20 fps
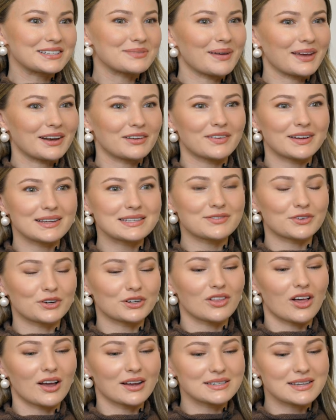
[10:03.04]
to manifest for a
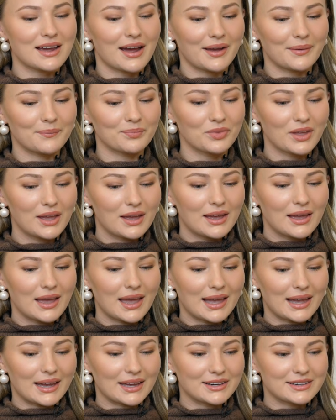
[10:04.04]
long time.
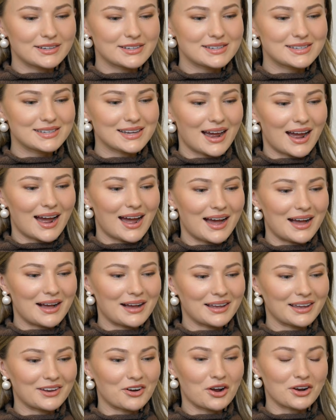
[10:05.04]
And
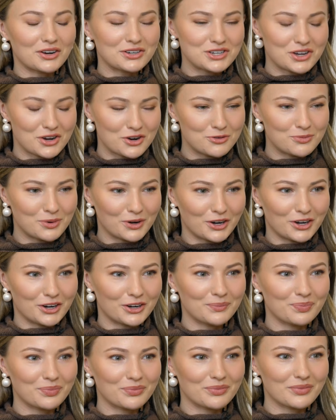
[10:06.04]
in
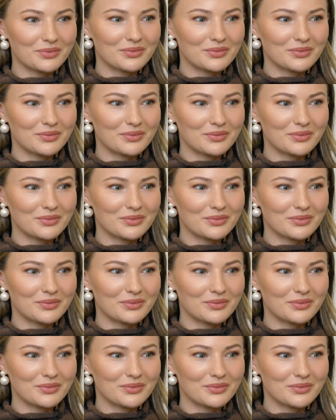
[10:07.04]
October,